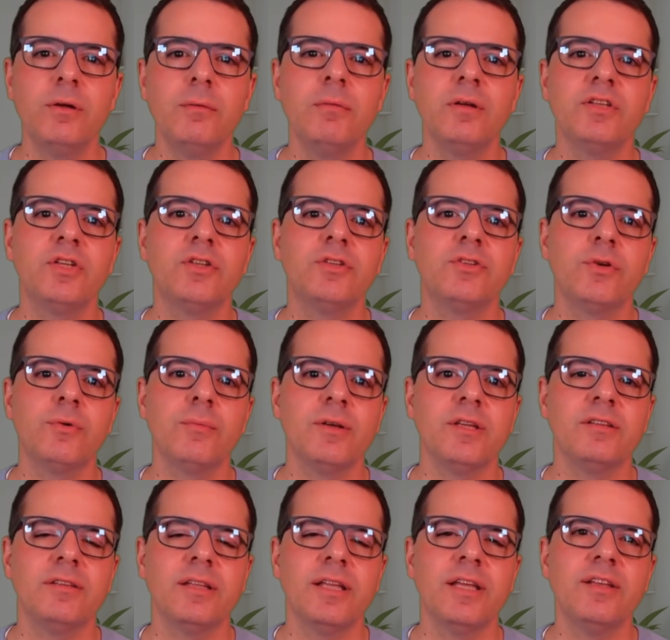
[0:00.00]
But just 2
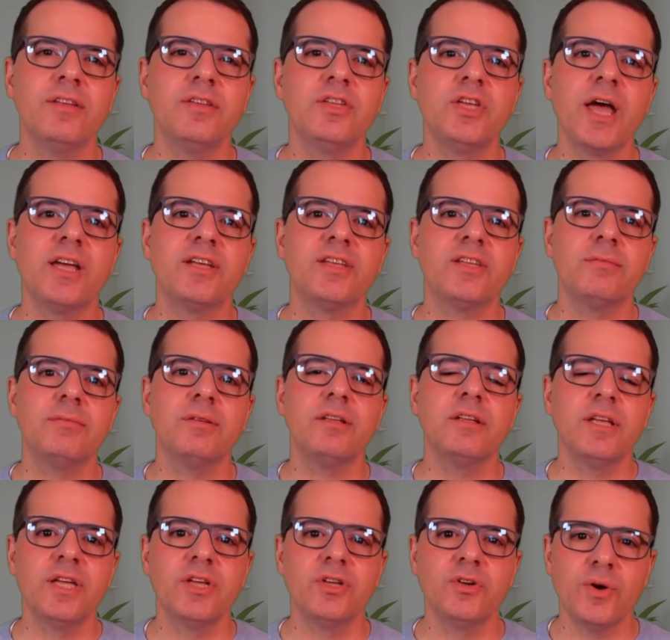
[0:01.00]
minutes later,
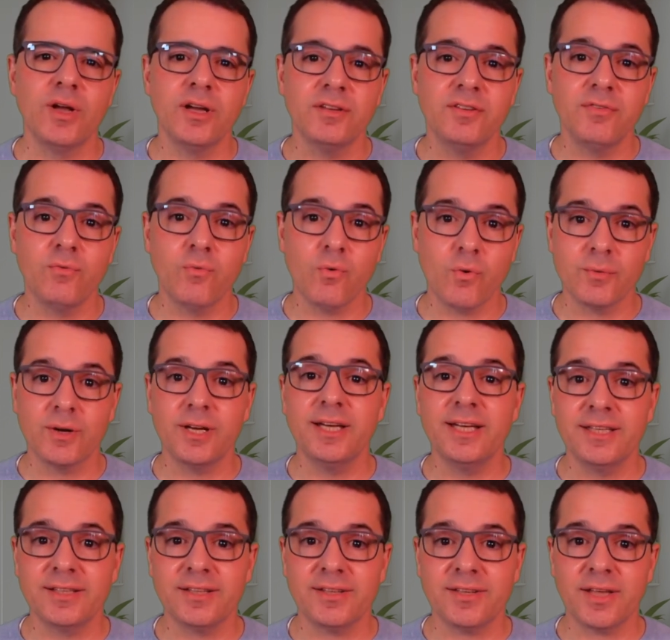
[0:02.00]
ChatGPT transformed it
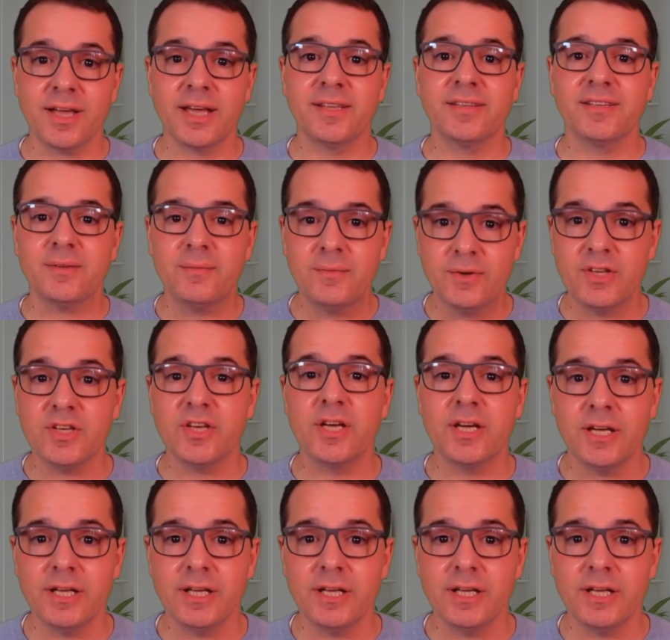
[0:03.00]
into this image.